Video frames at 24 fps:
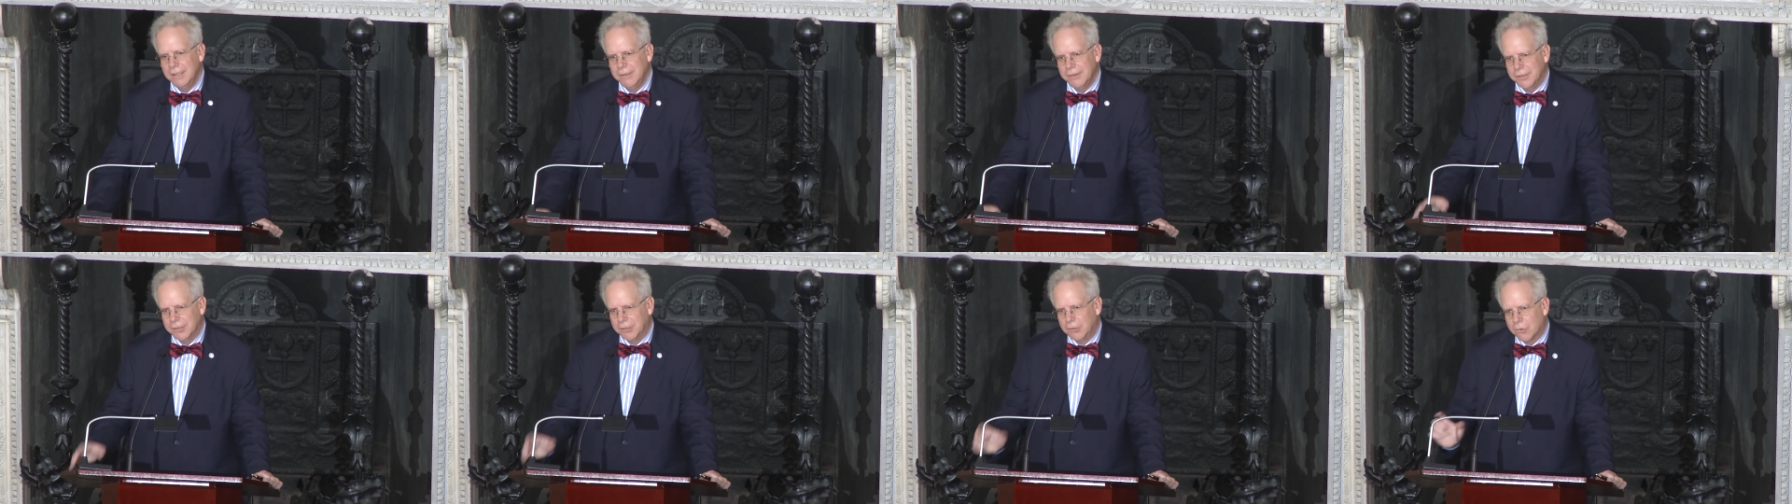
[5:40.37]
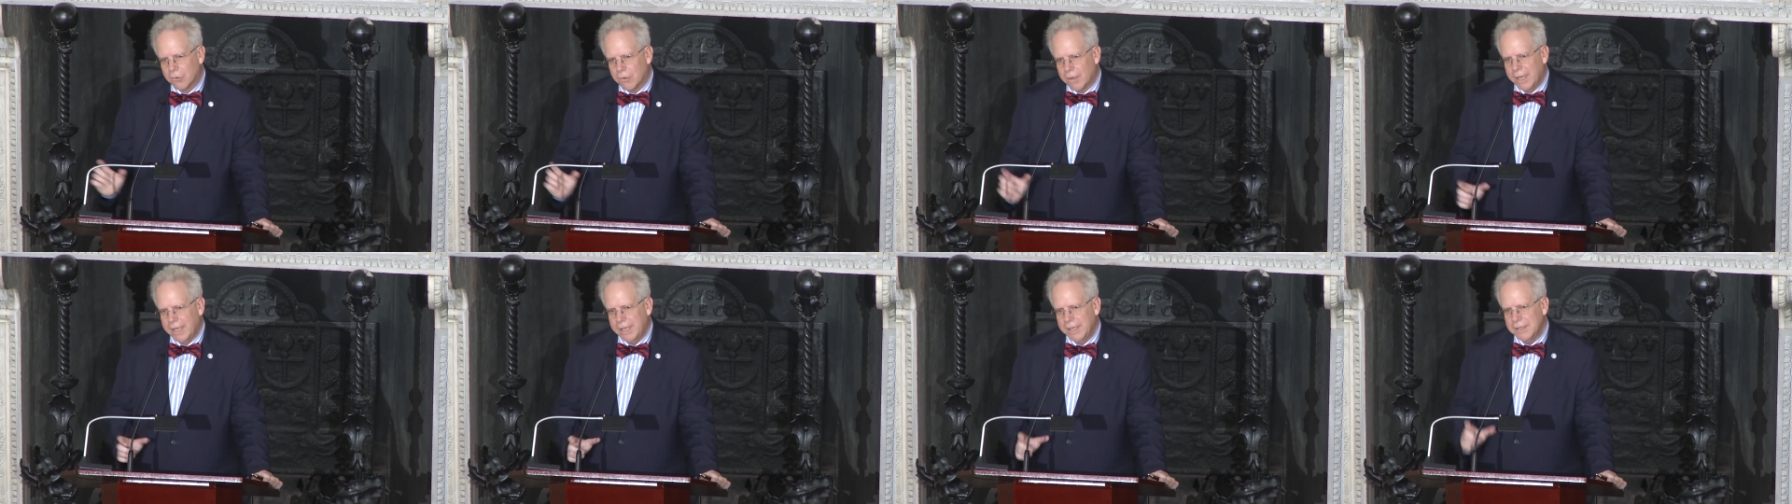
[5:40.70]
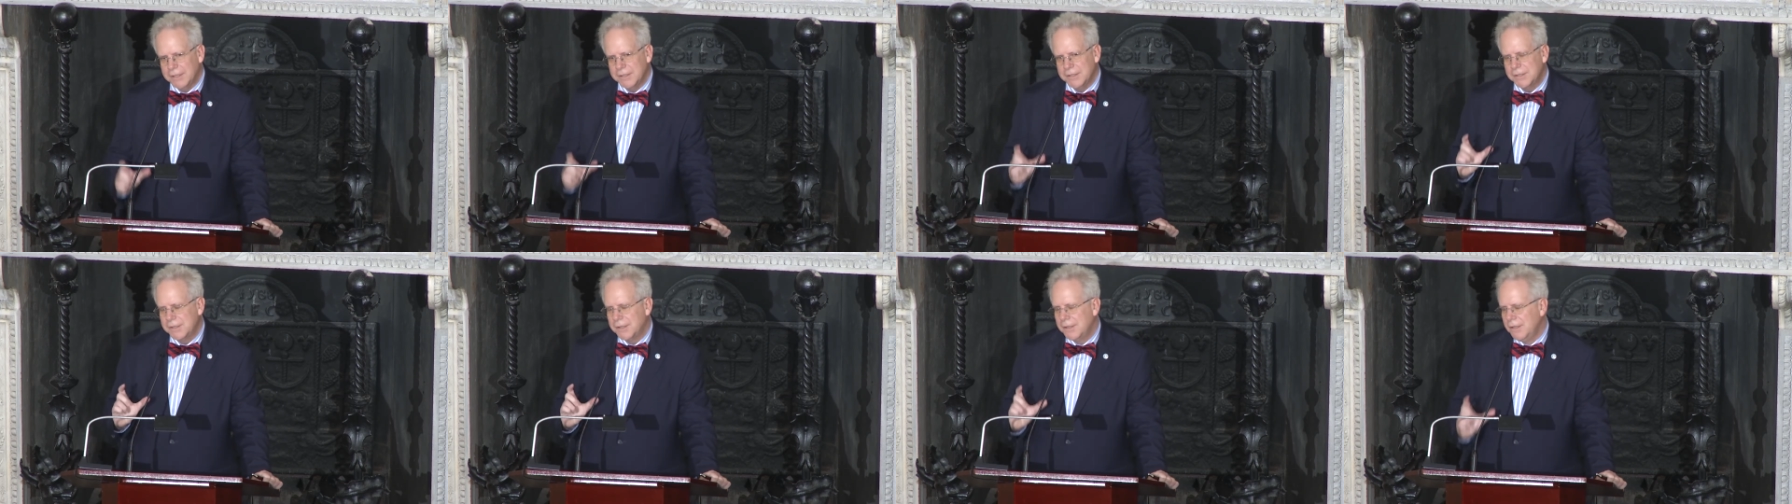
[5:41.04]
the
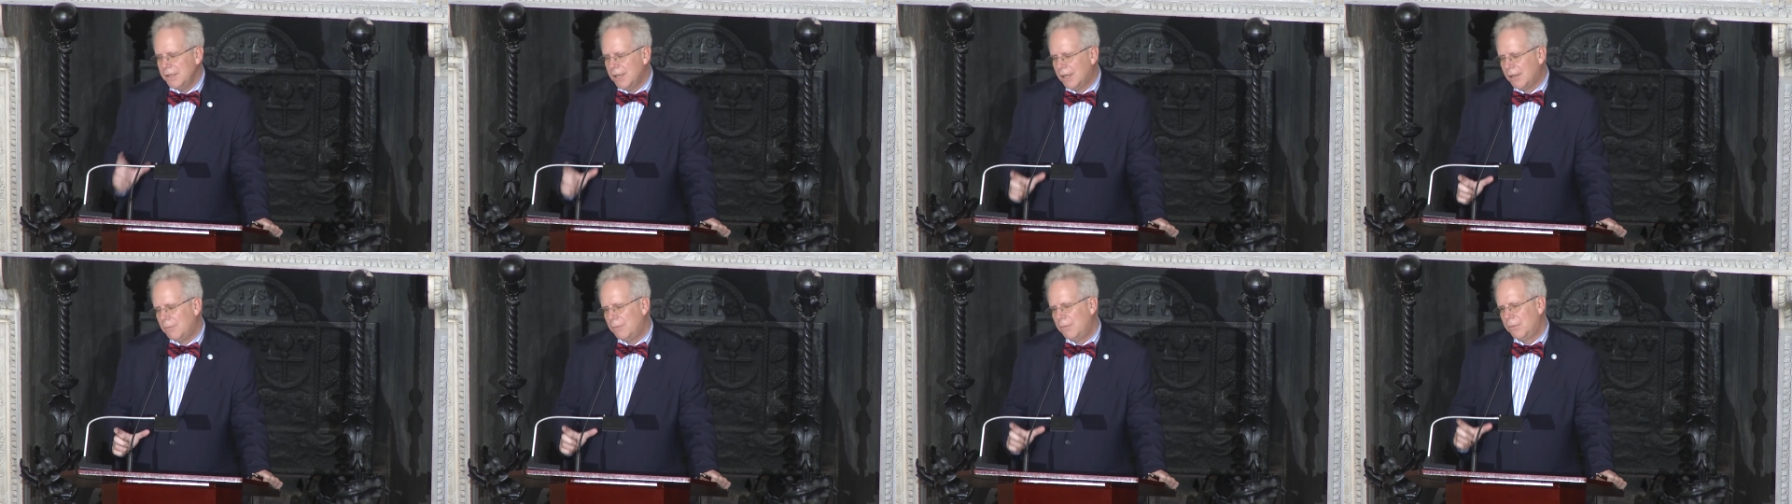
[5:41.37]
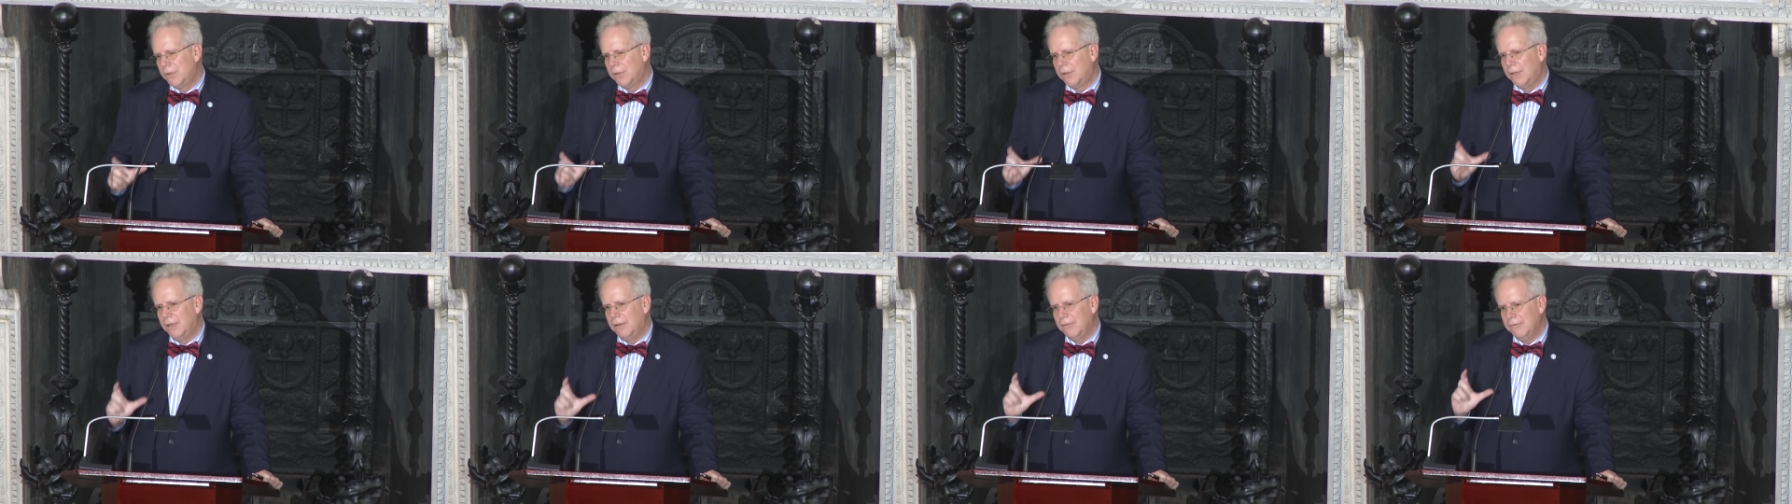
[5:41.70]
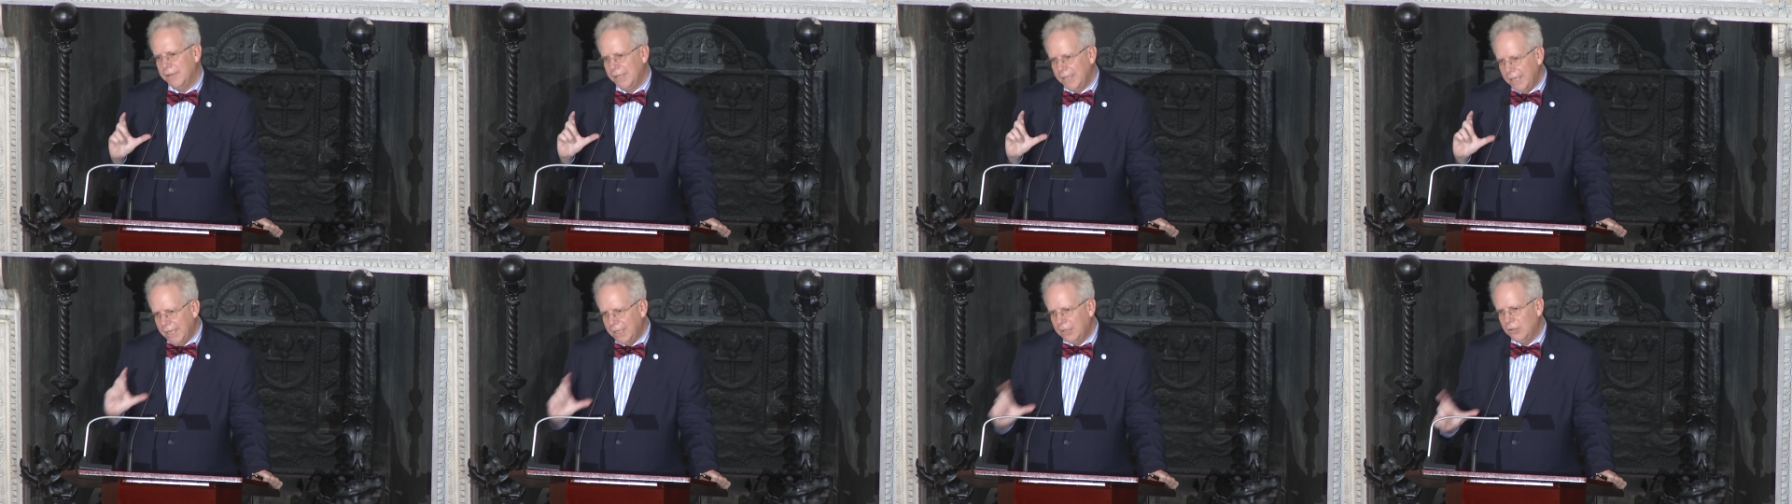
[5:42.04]
greatest number of
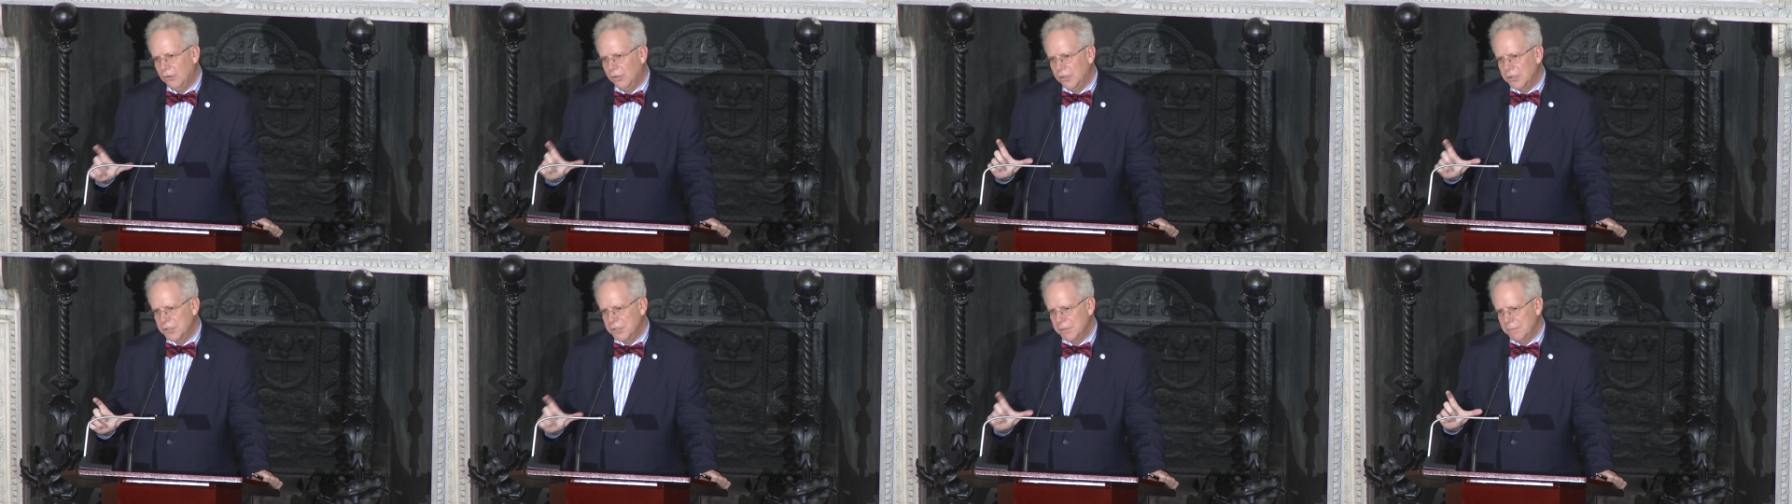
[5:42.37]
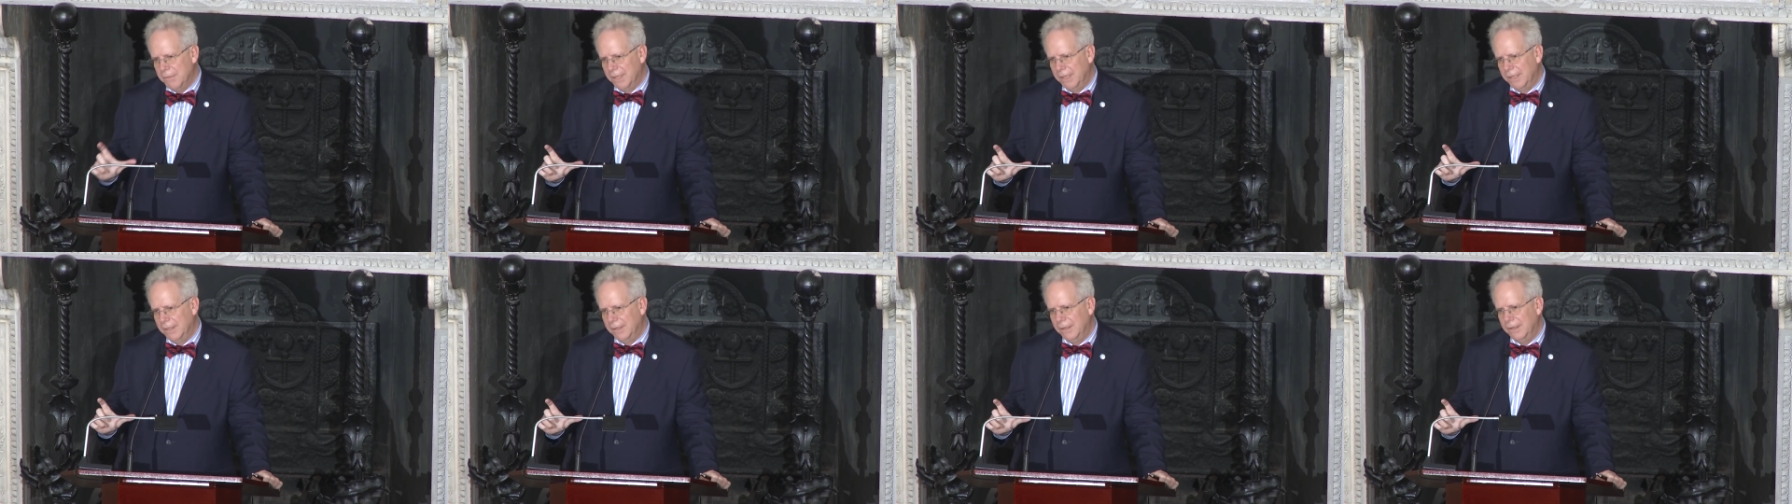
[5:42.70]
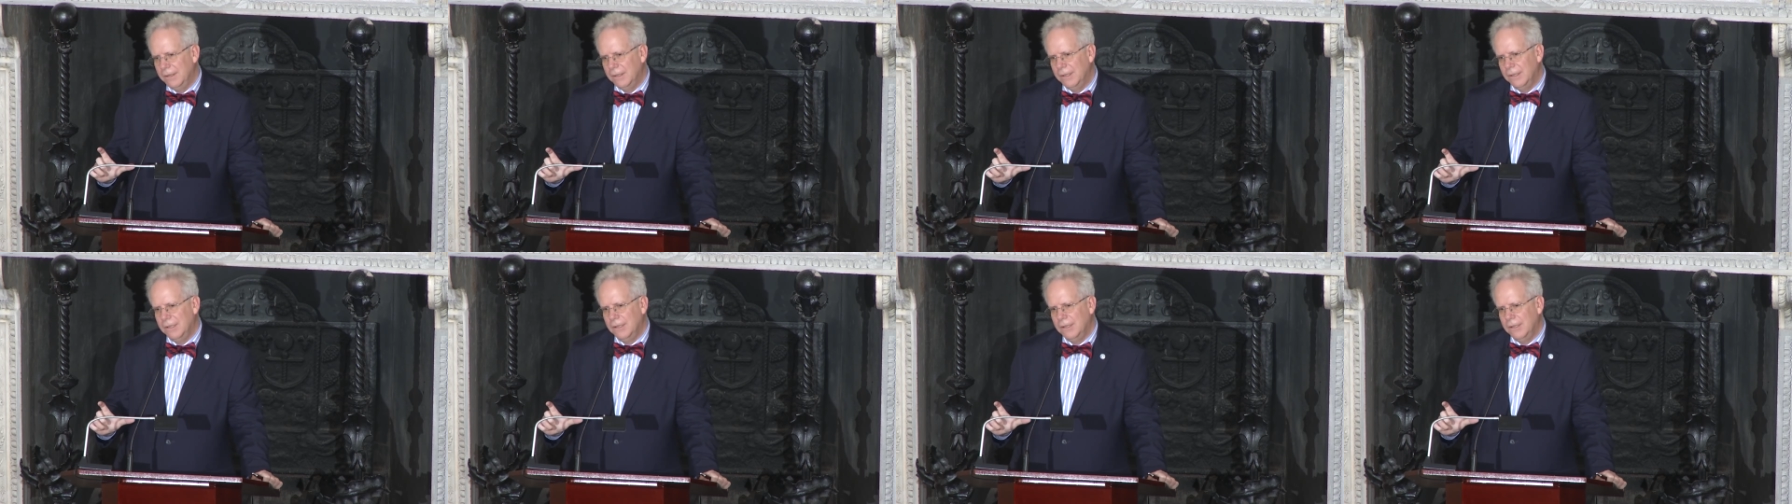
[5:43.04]
Englishmen